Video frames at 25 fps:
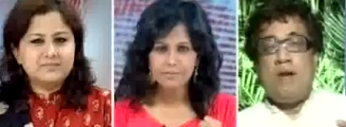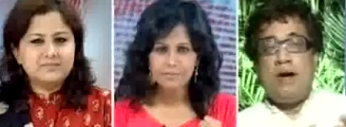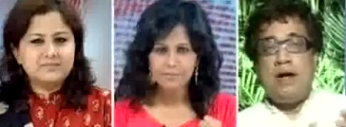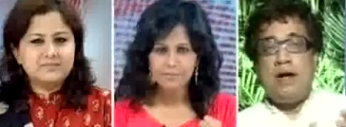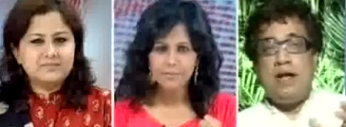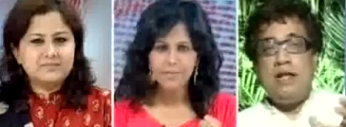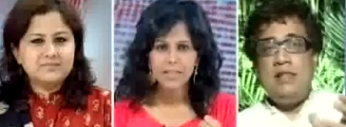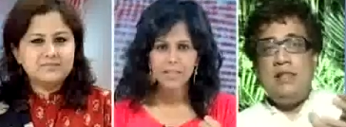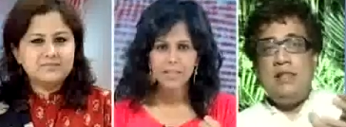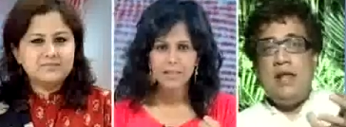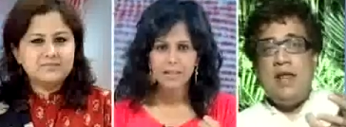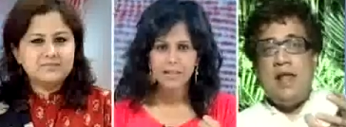
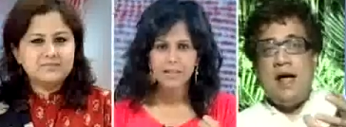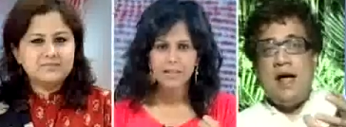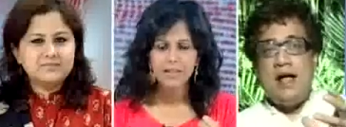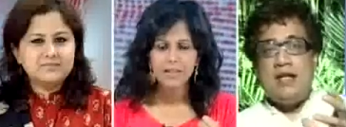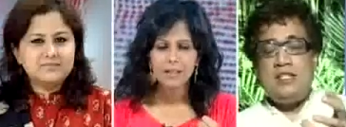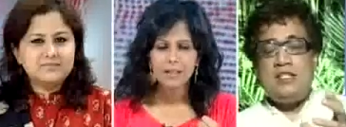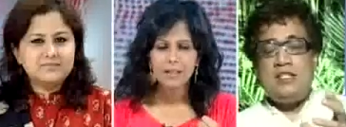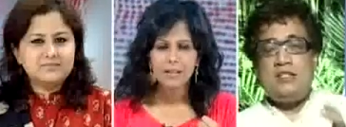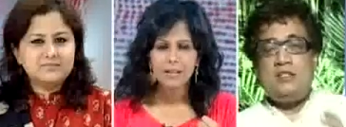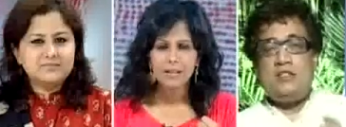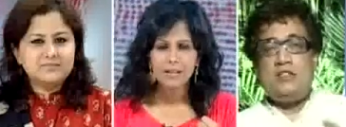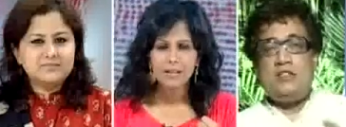Speaker 1: But in the
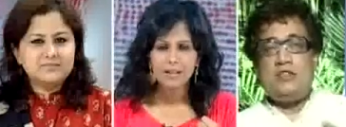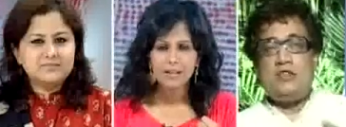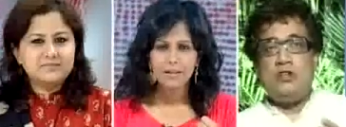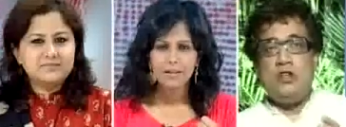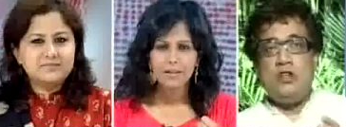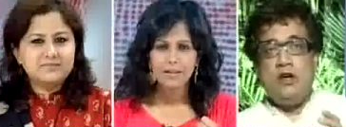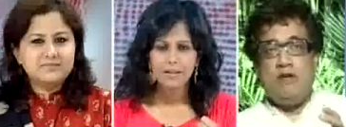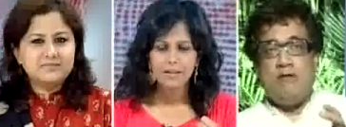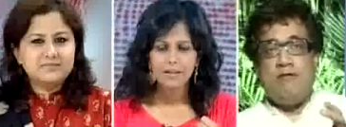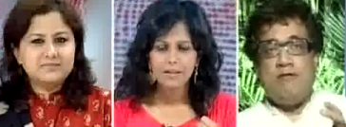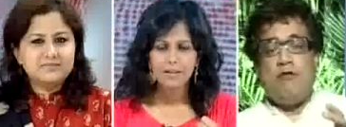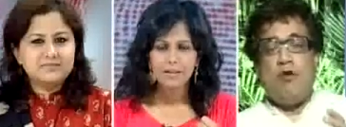last
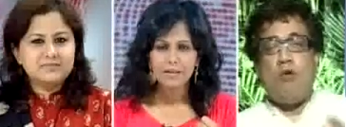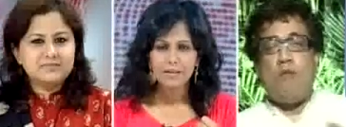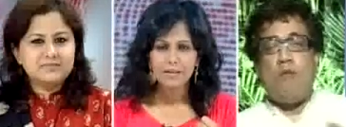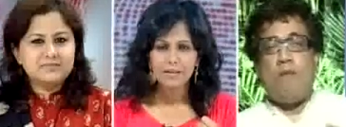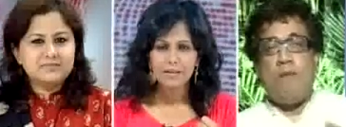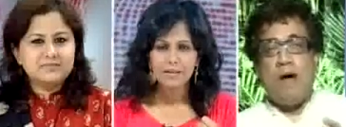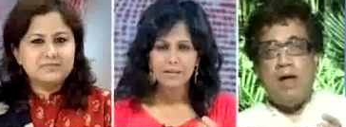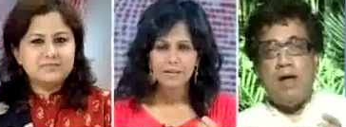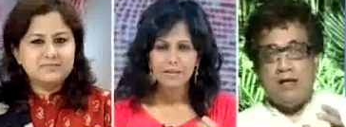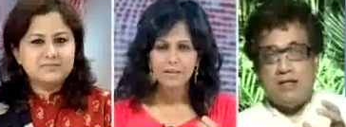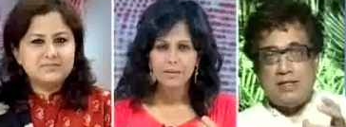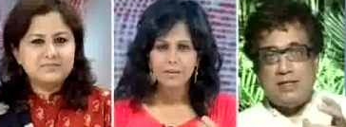three or
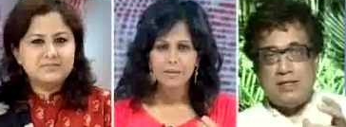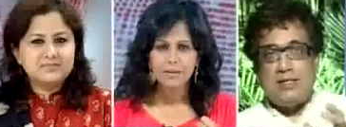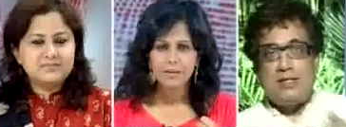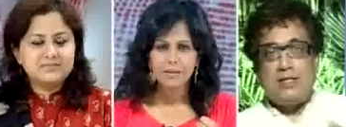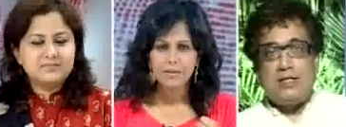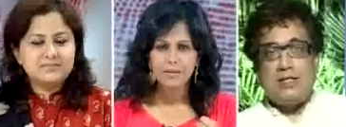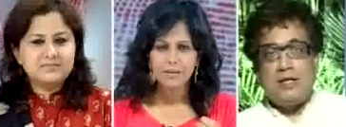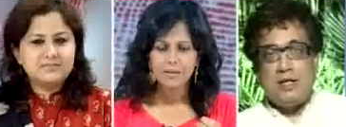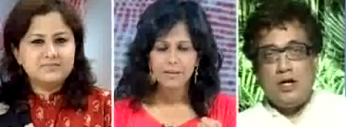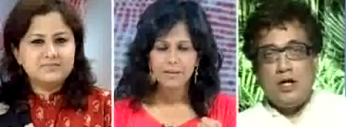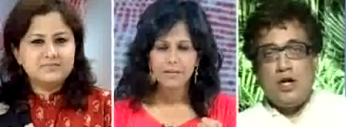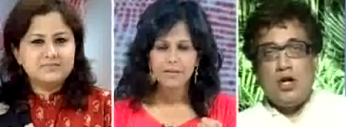four months,
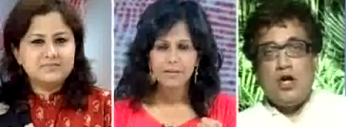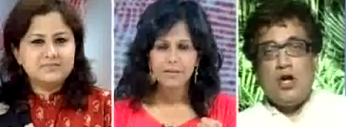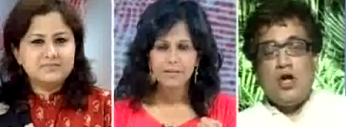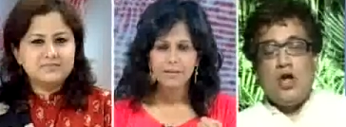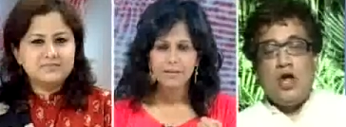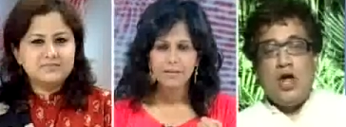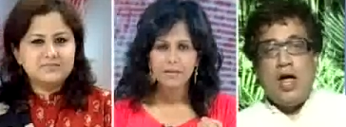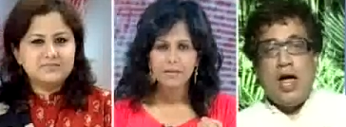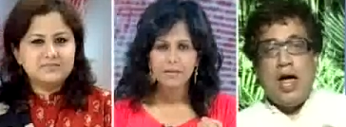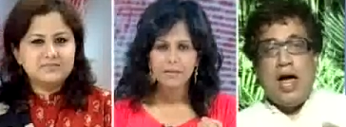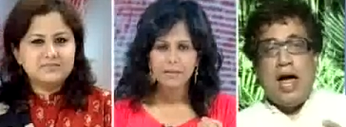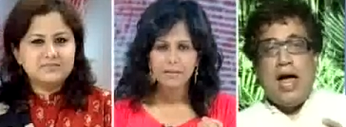
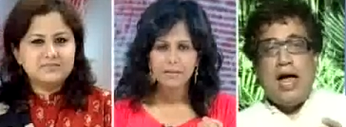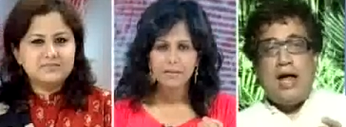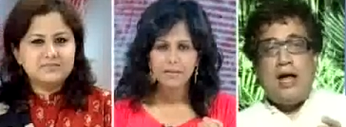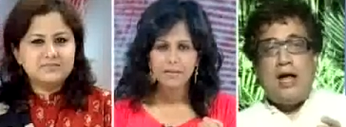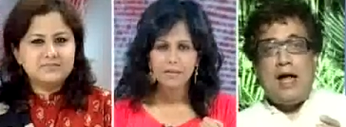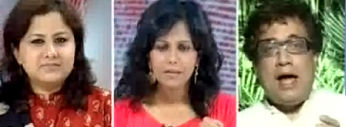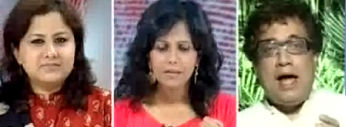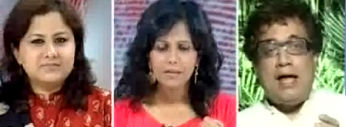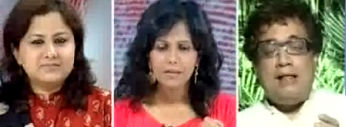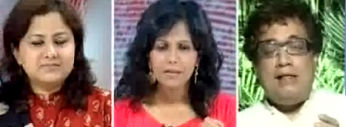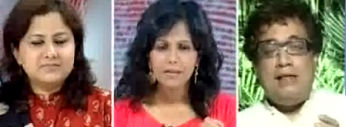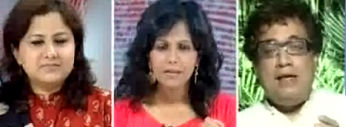
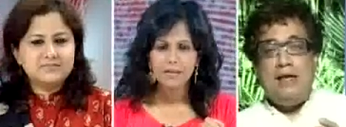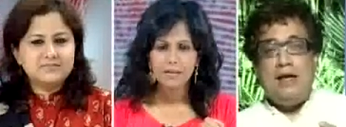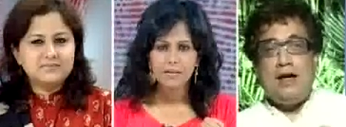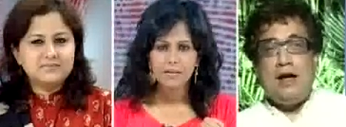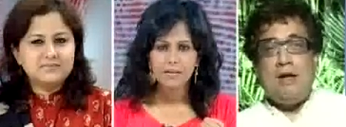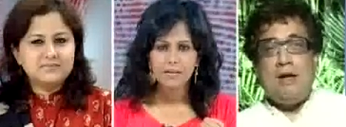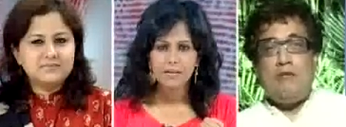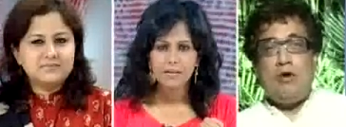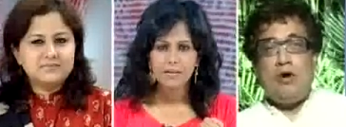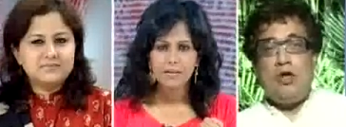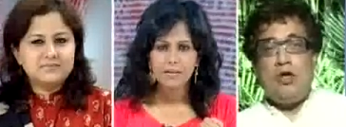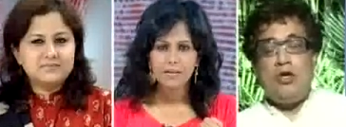and I
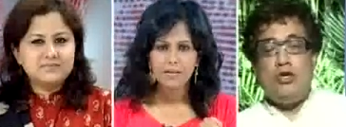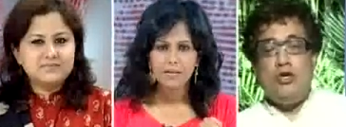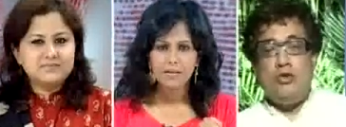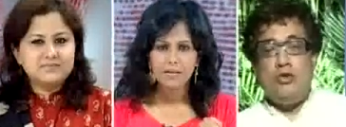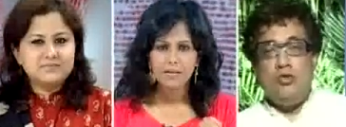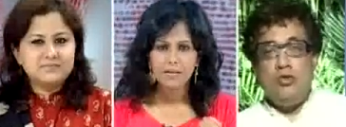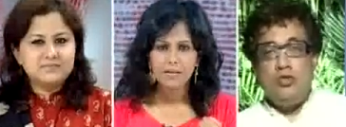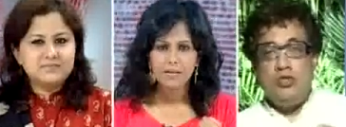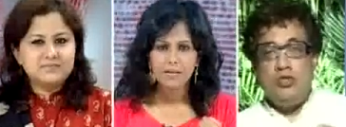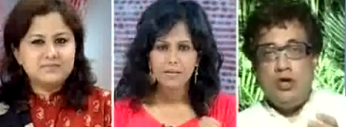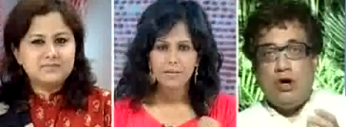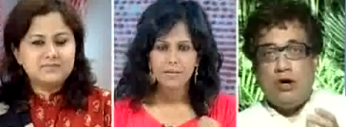think I'm going to
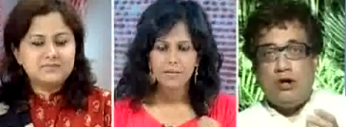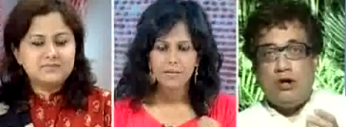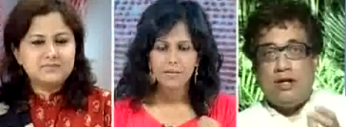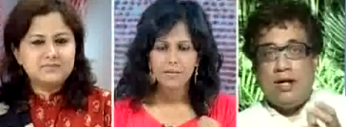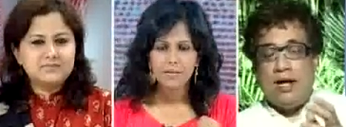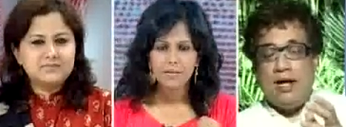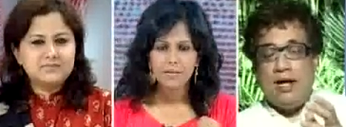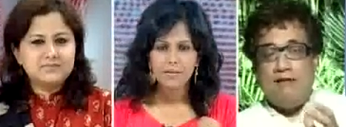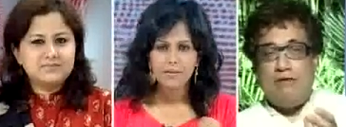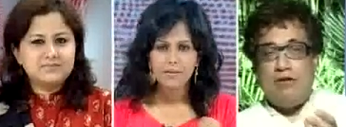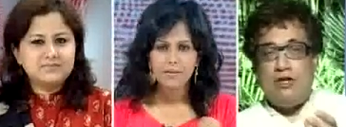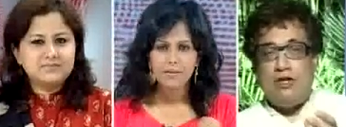use
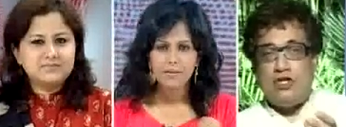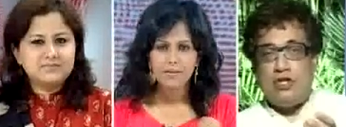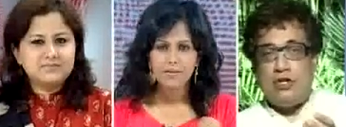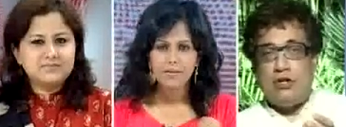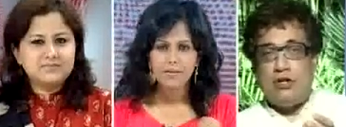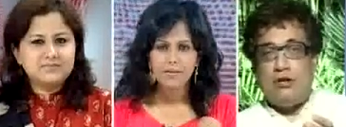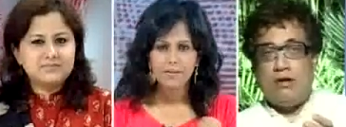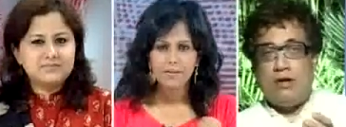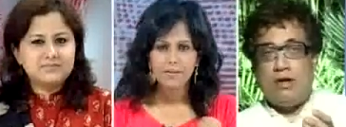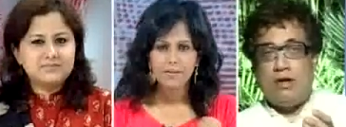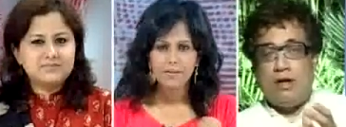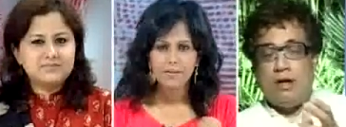your
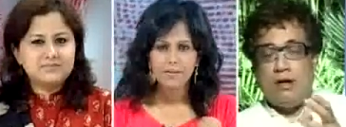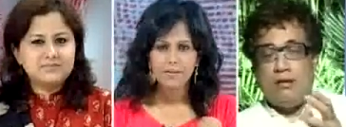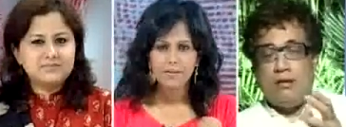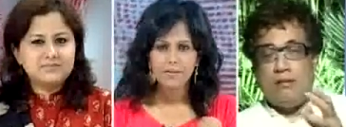television